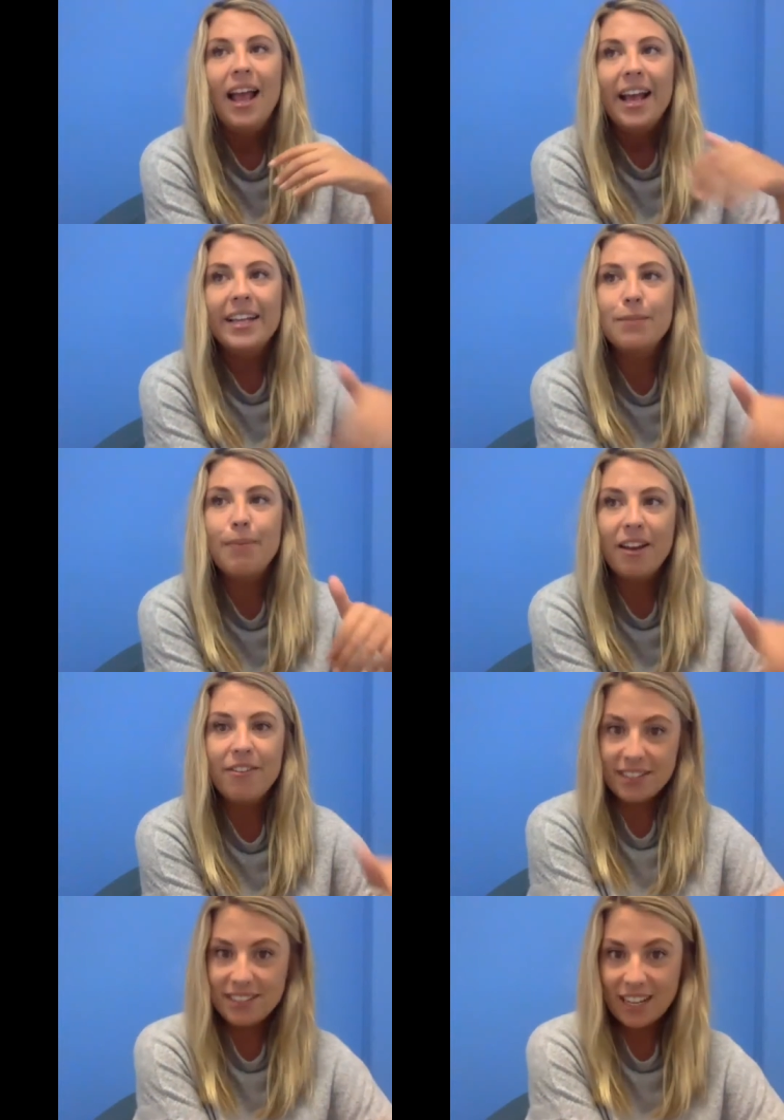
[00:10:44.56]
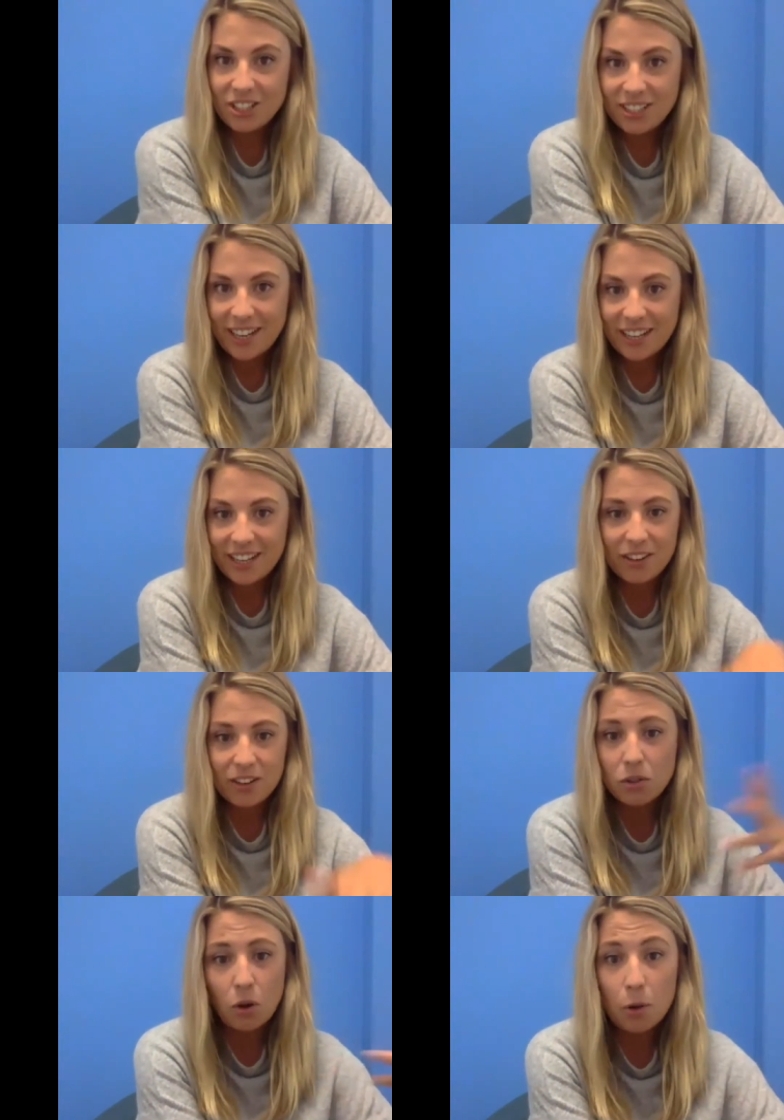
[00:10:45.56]
it's a manifestation technique that a
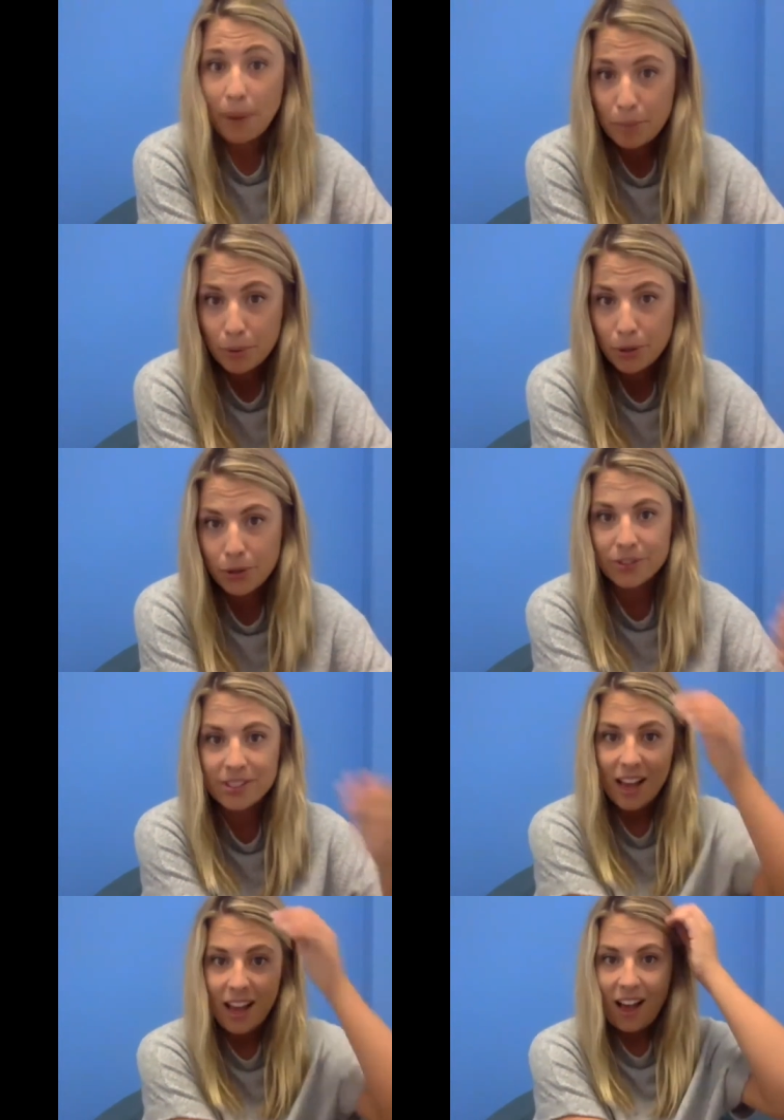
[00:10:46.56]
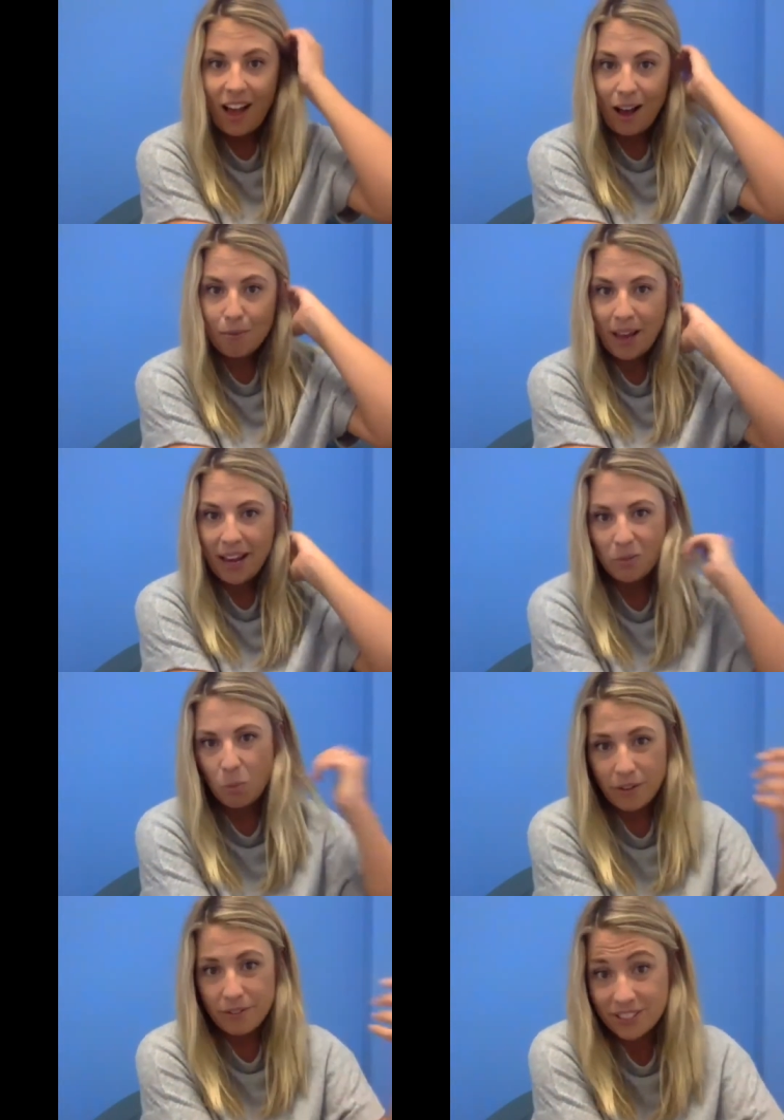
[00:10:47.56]
lot of people use. Um, and
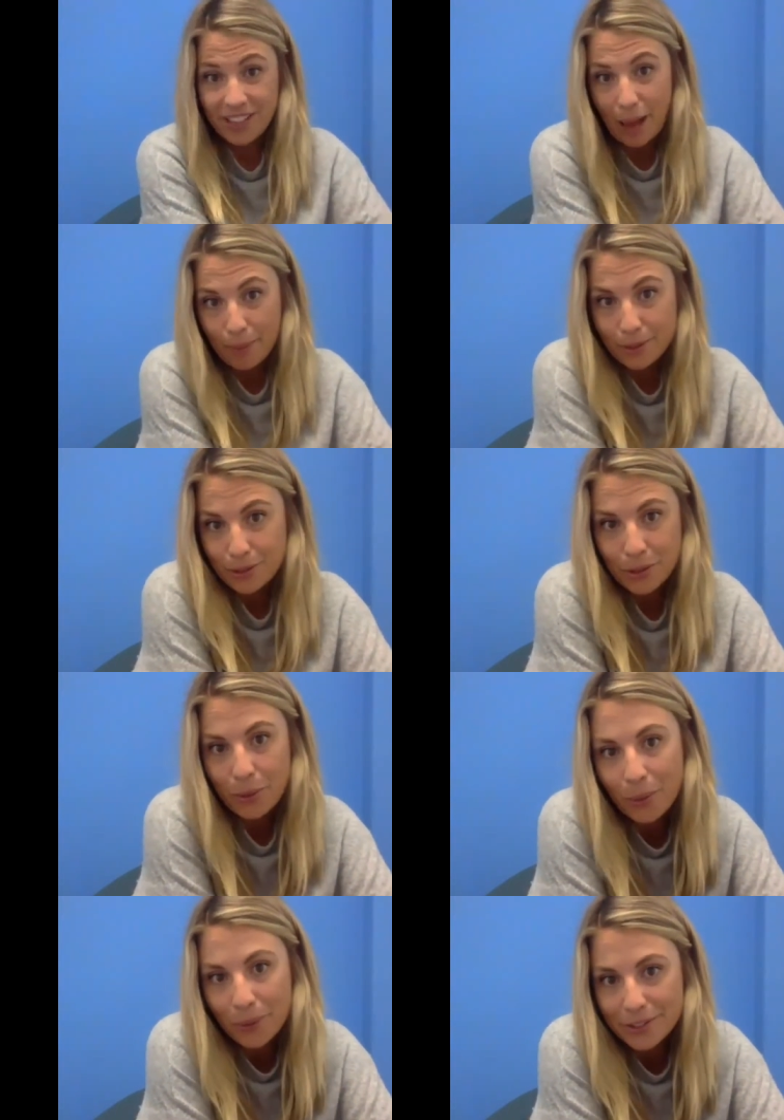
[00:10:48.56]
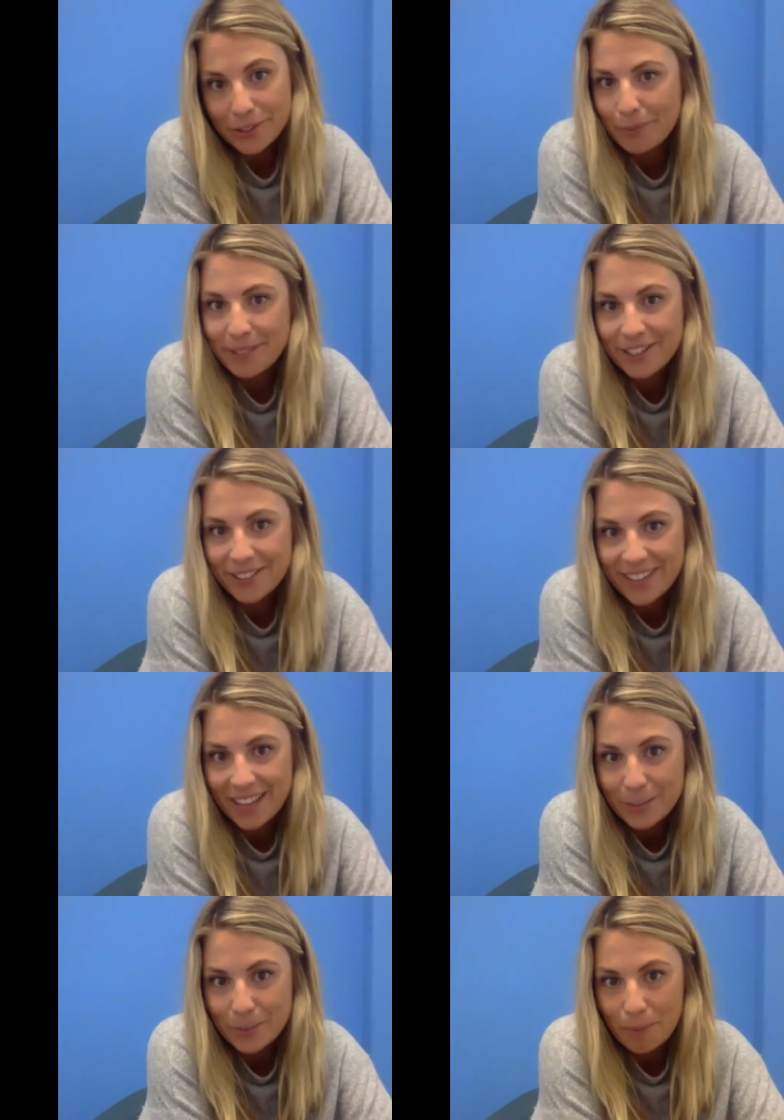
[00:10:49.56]
we've just happened to call it scripting because
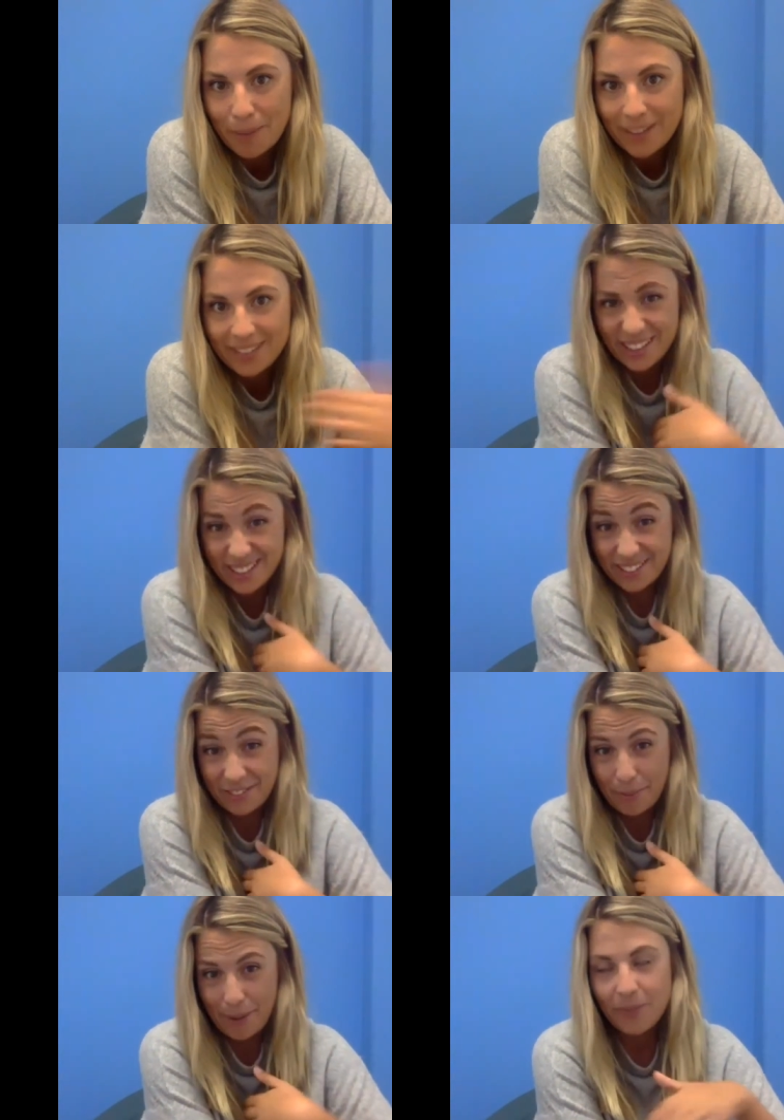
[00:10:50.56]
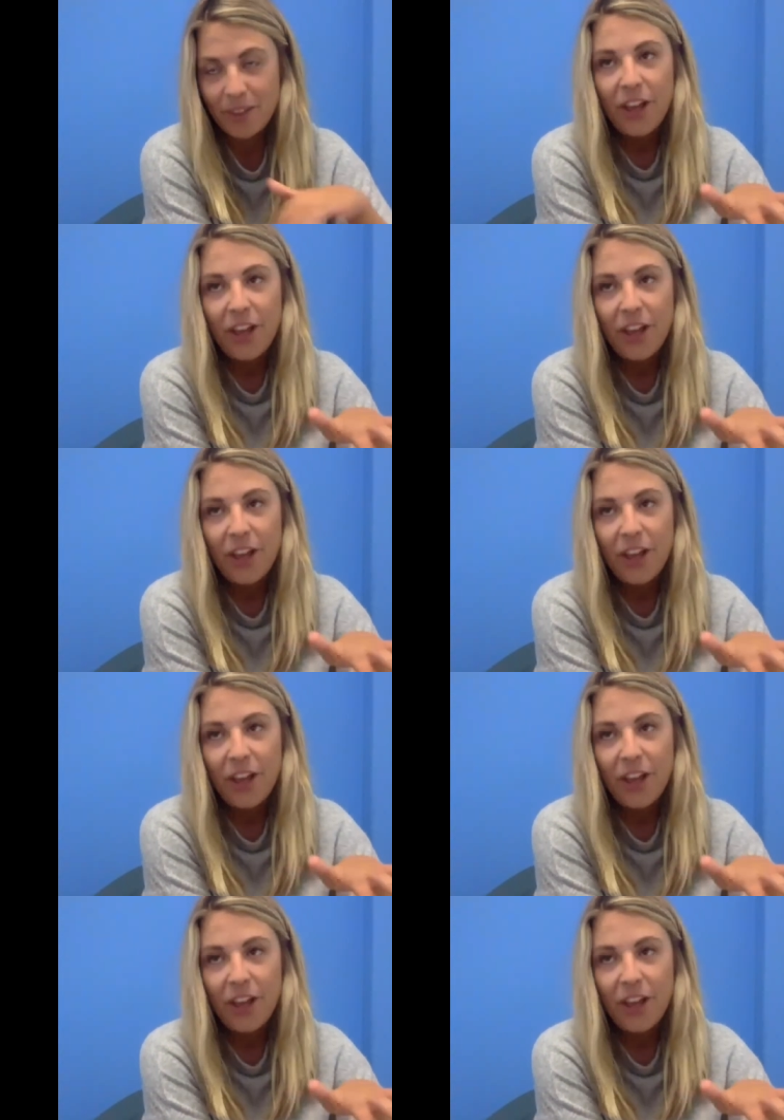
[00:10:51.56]
that's what makes sense for me.